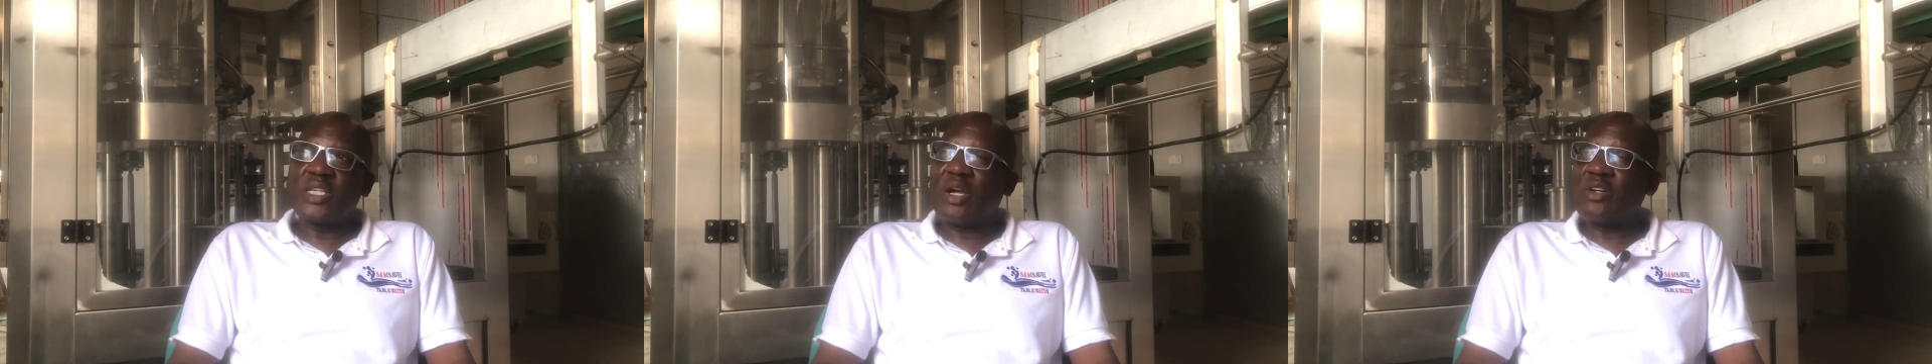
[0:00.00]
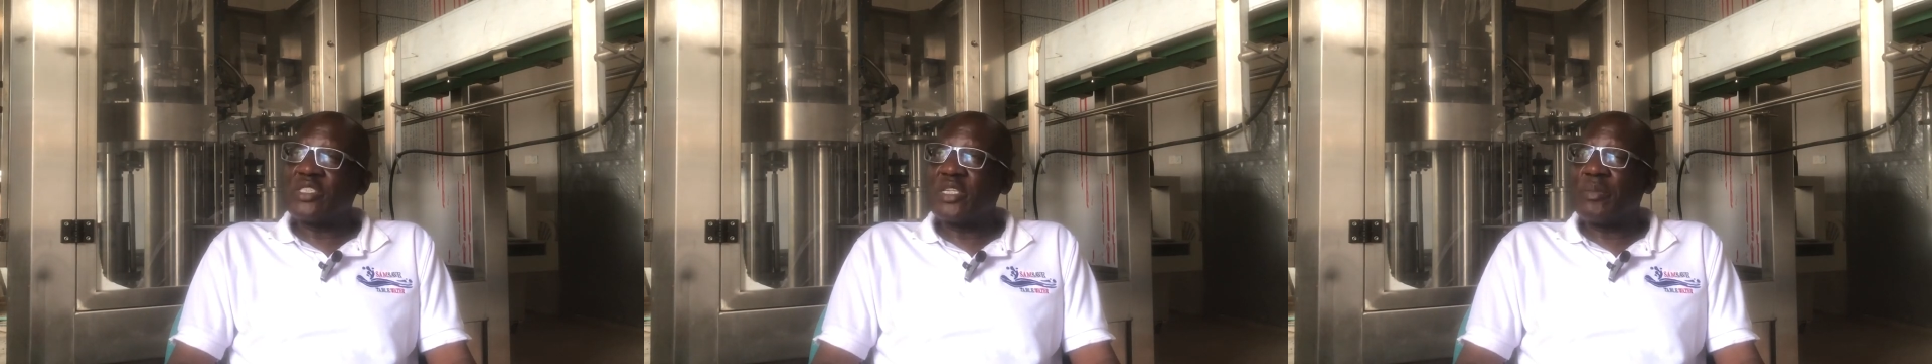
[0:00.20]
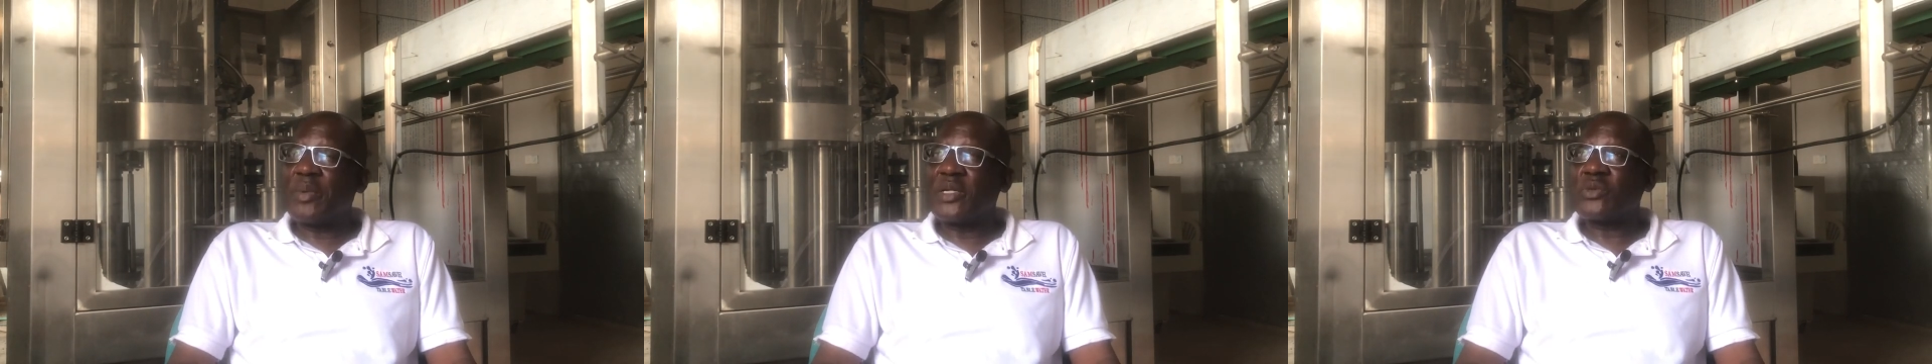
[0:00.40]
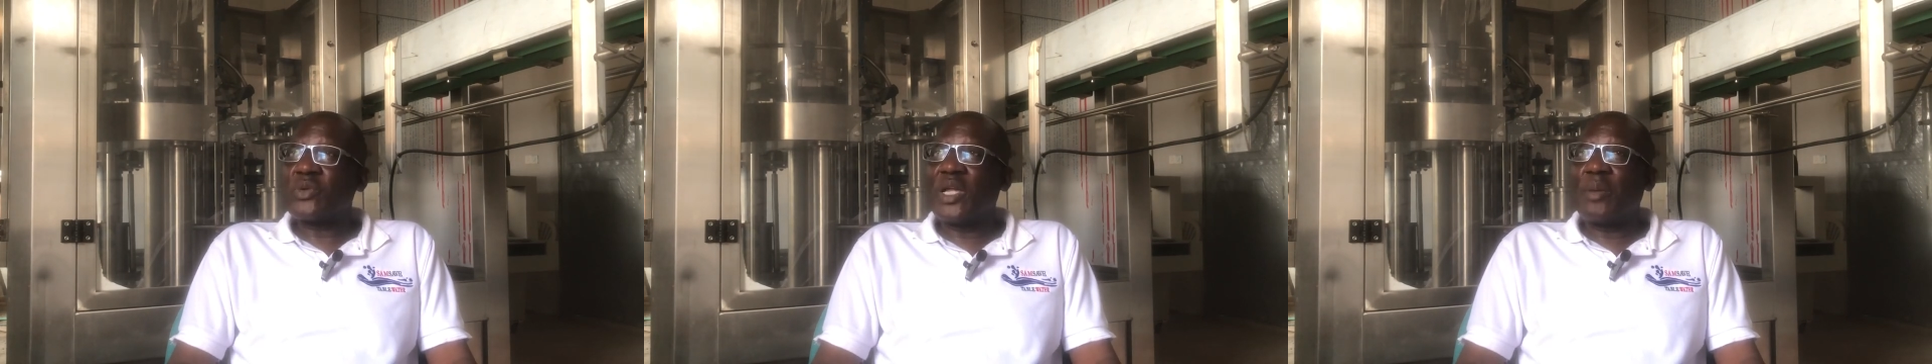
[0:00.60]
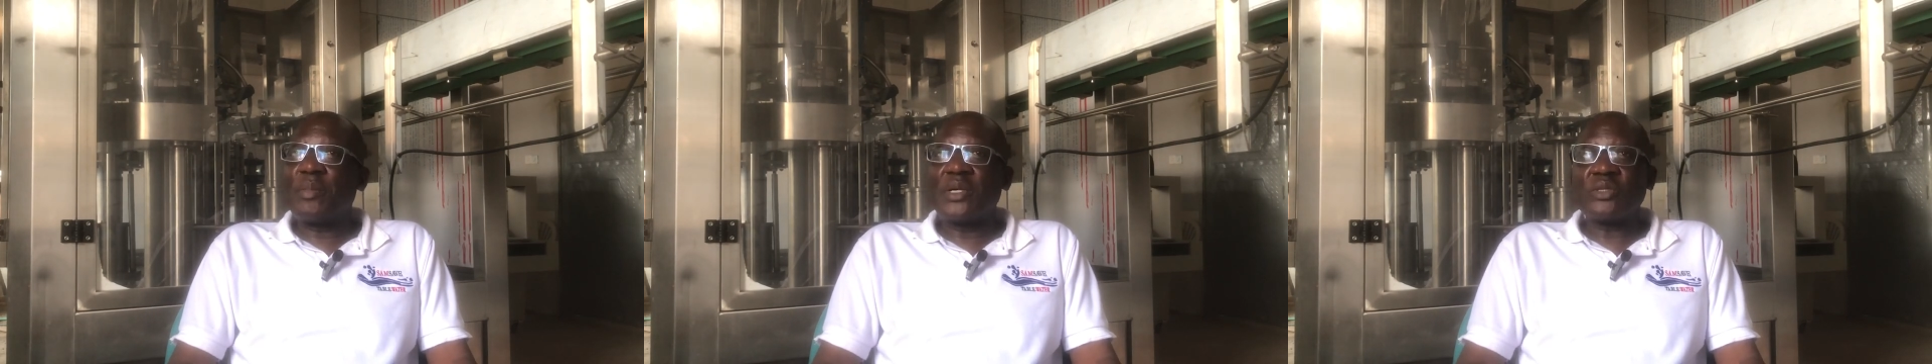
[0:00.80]
there was a
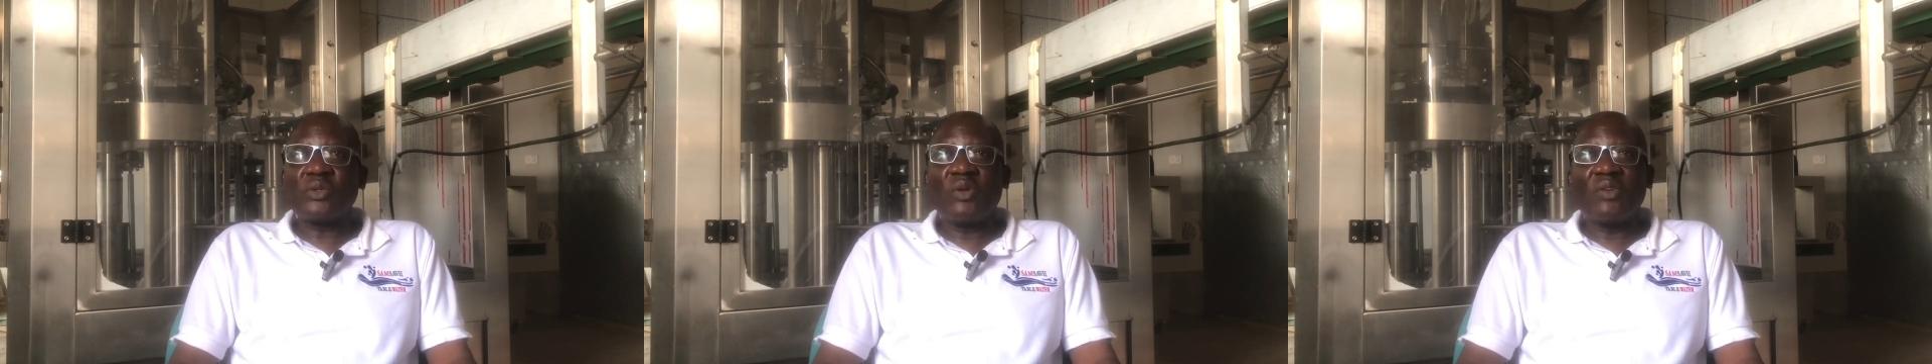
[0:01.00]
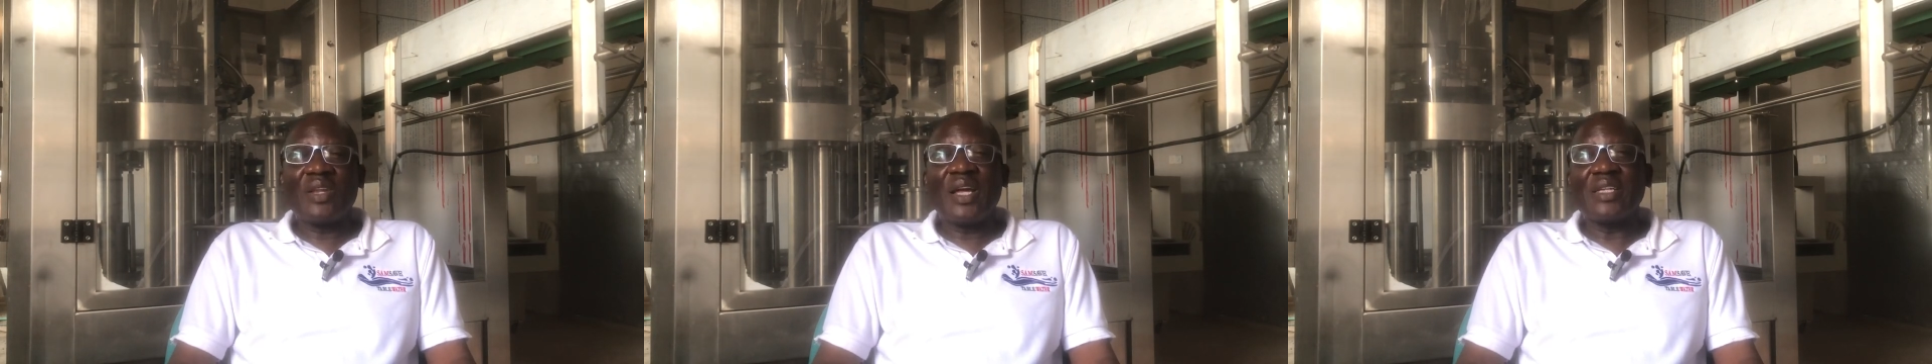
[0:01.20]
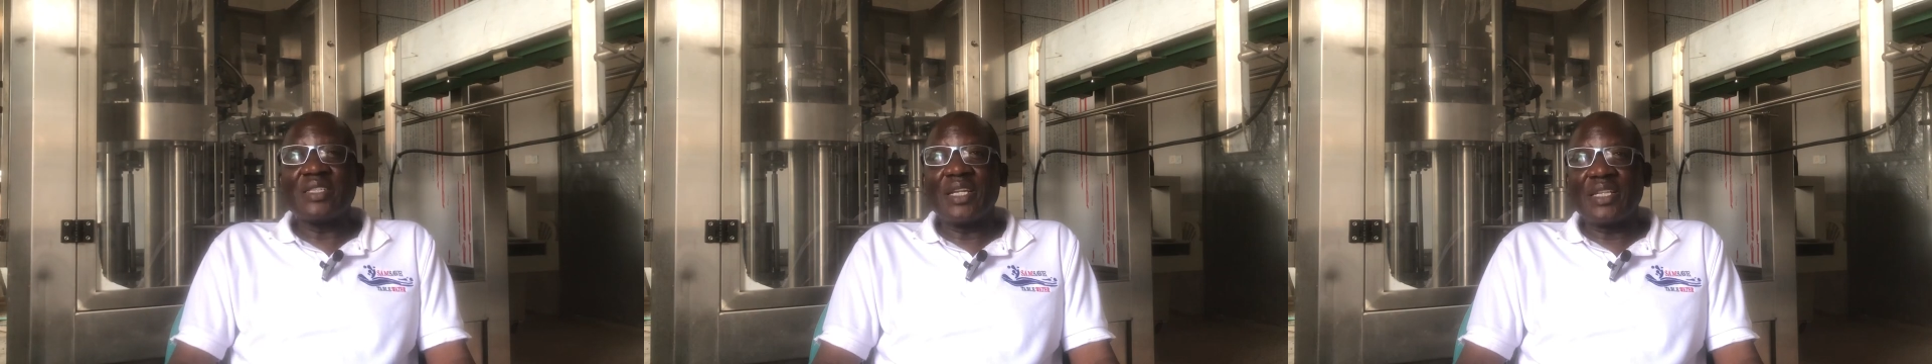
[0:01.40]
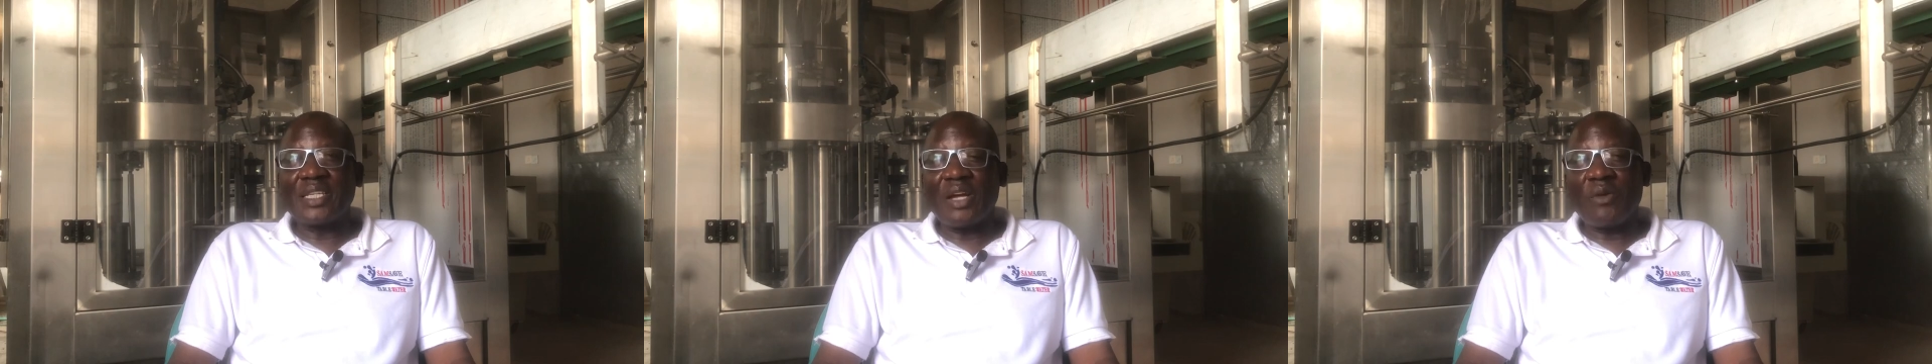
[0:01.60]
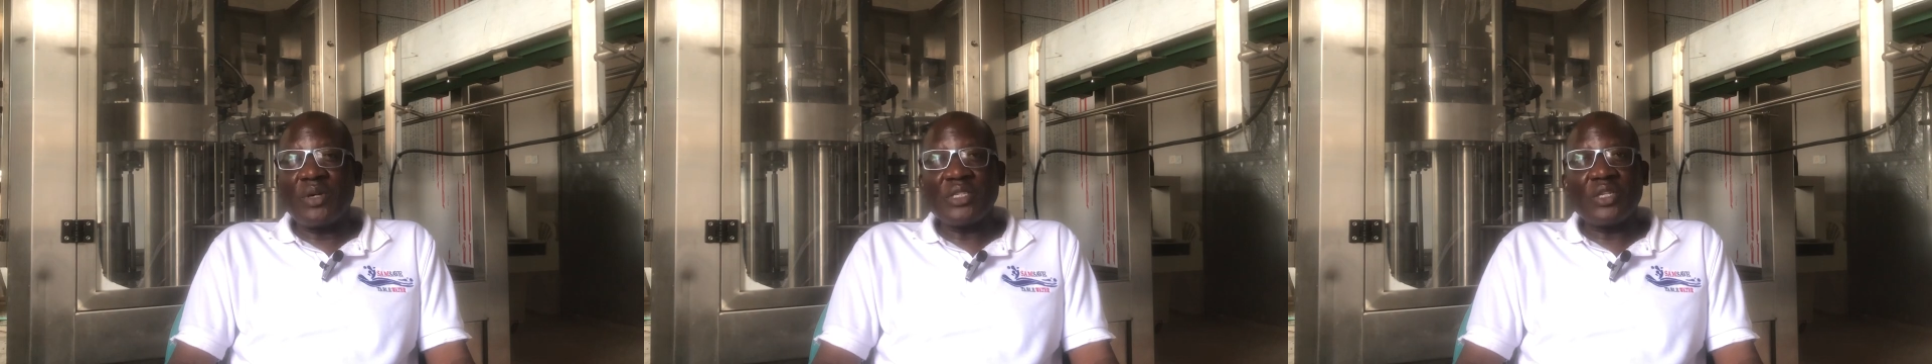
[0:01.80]
particular parcel of land that
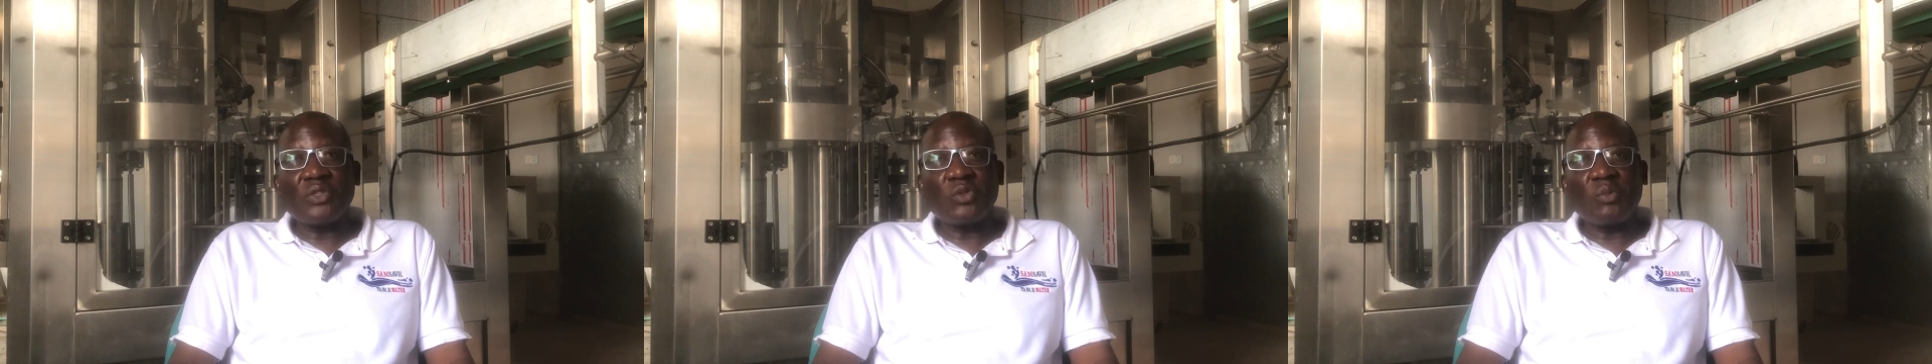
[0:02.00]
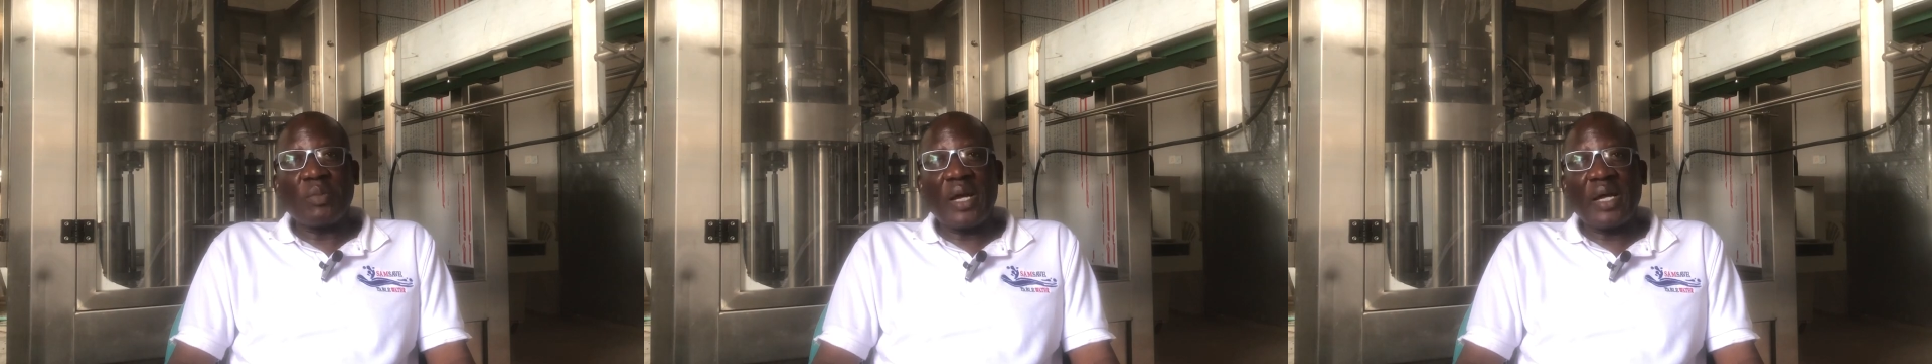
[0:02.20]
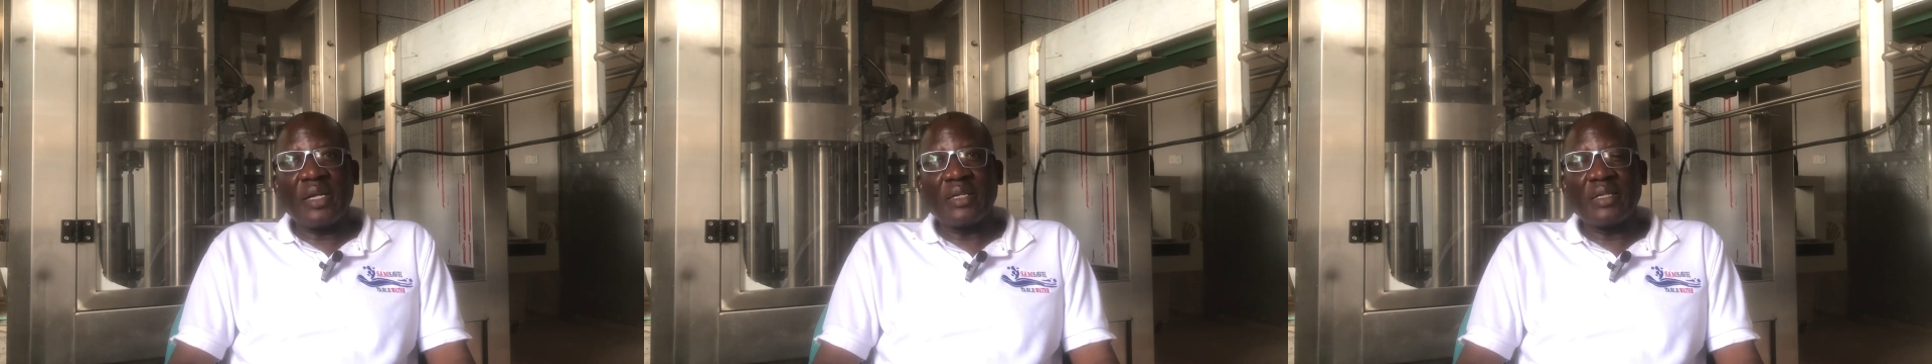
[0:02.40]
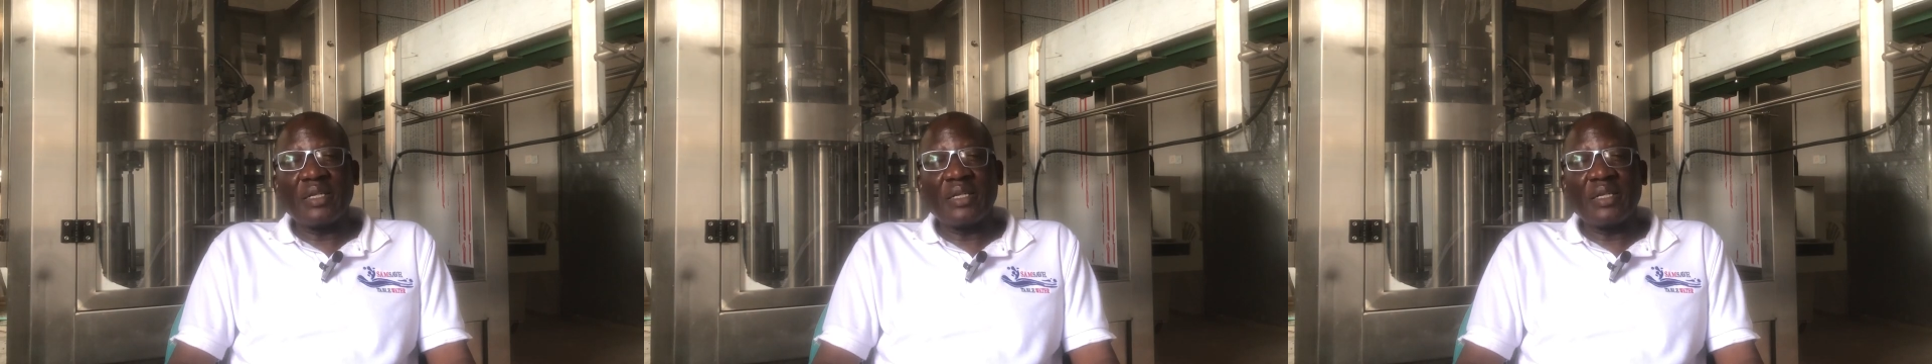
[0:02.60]
I wanted to buy